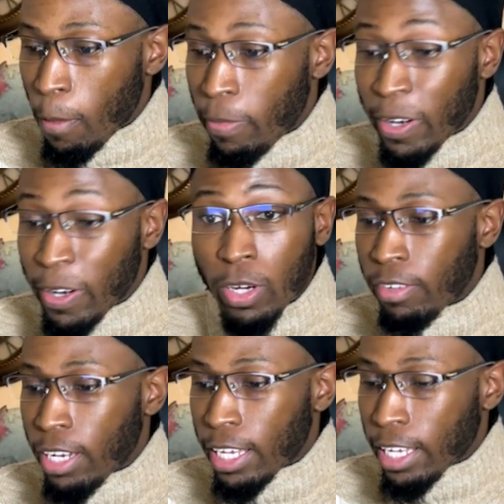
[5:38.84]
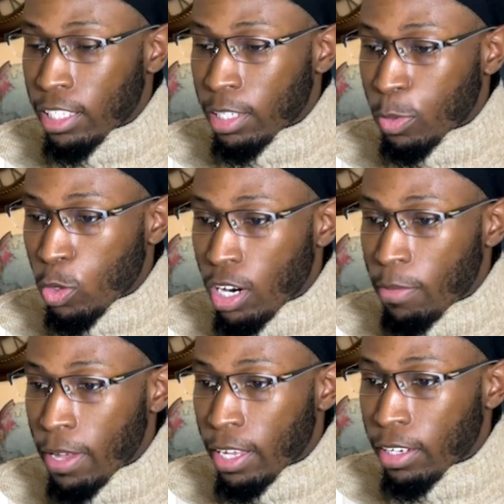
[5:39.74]
By the way, leave a like and
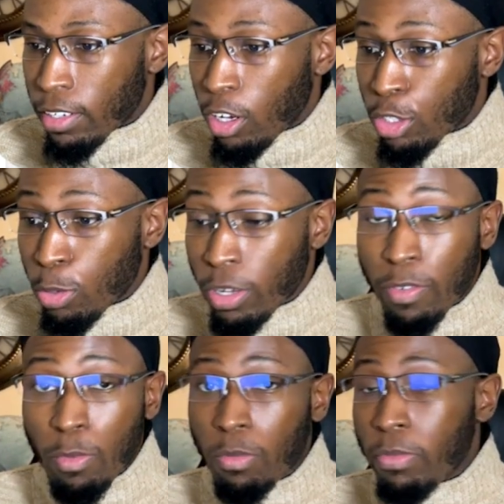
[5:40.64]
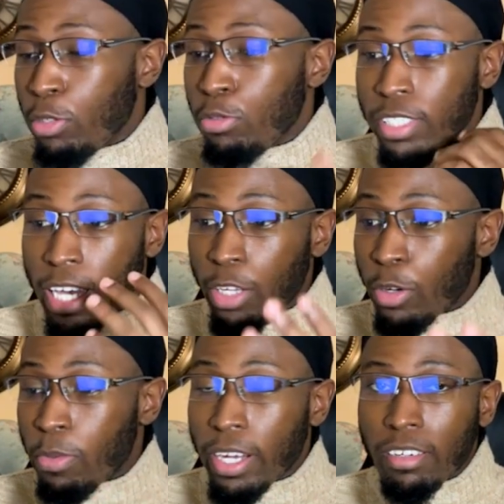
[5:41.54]
subscribe. And also, if you want me to scale your
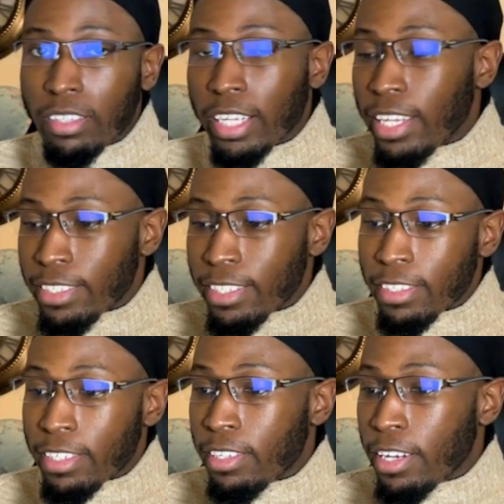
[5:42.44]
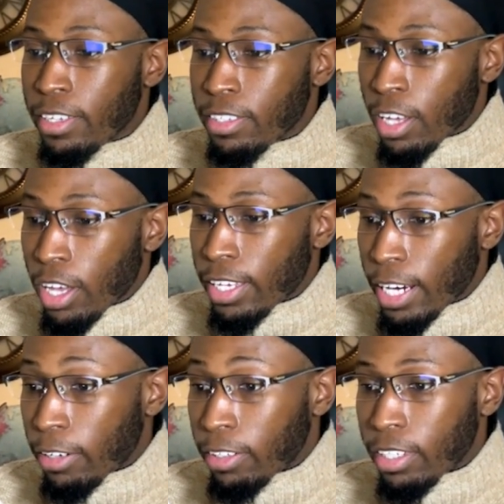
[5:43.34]
brand in less than 60 days,
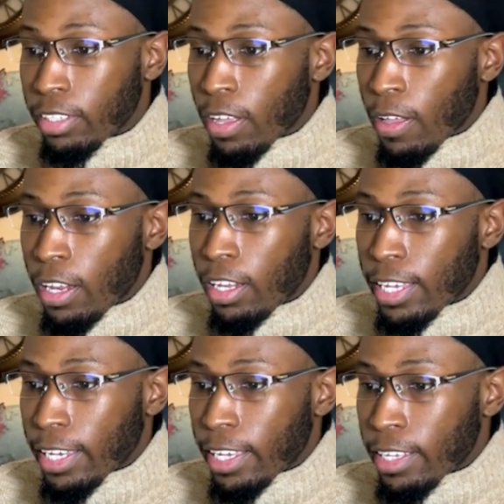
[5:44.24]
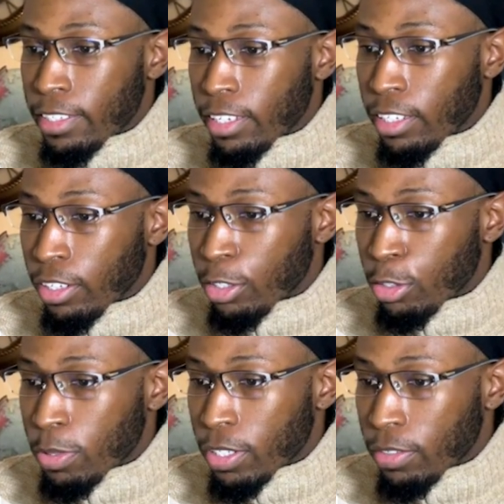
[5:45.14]
guaranteed, link is in the
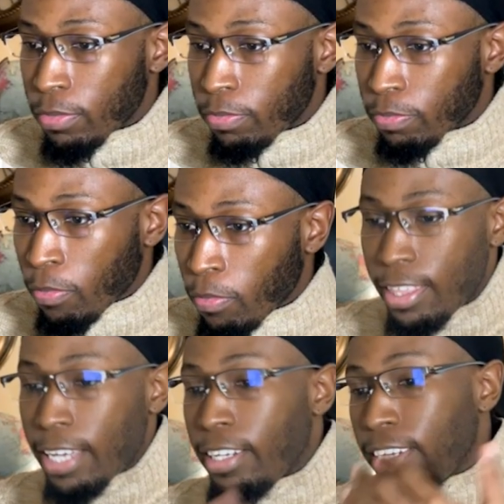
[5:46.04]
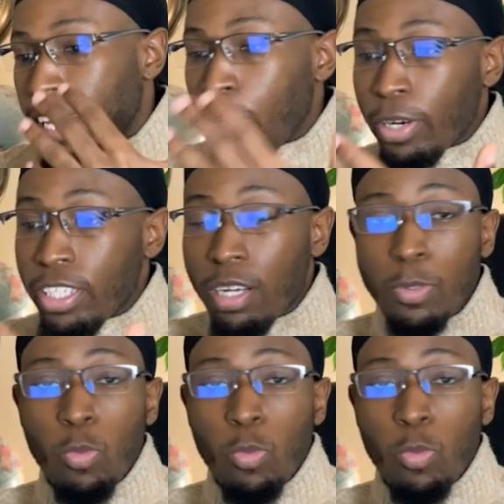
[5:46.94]
description. They did a great job.